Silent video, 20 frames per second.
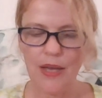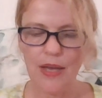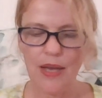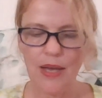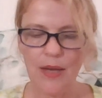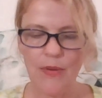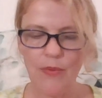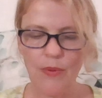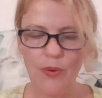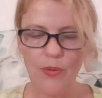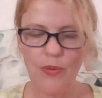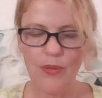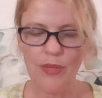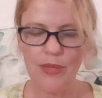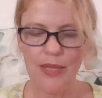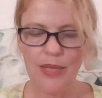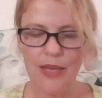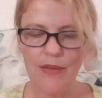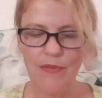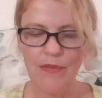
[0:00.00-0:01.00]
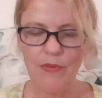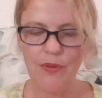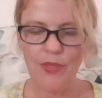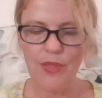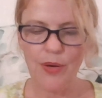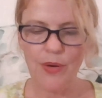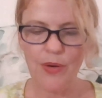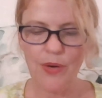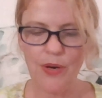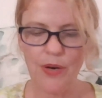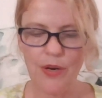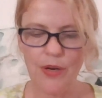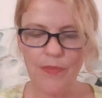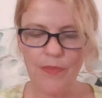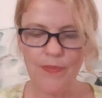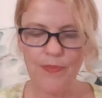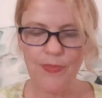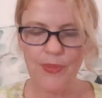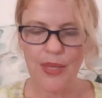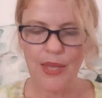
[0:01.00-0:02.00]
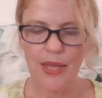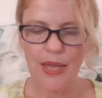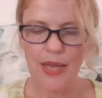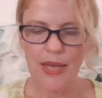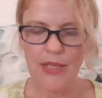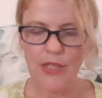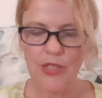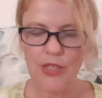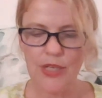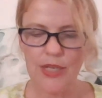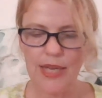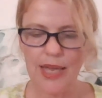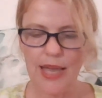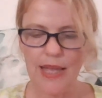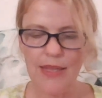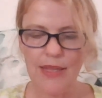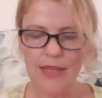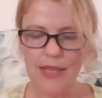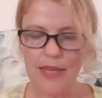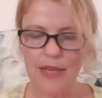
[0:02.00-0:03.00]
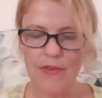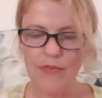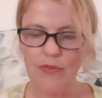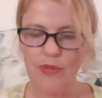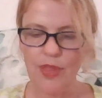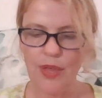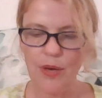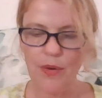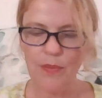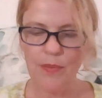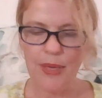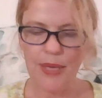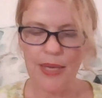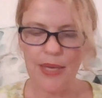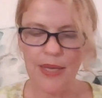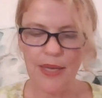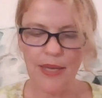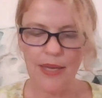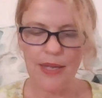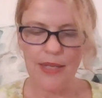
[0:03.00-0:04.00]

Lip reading: I won't live without her, and she can't live without me,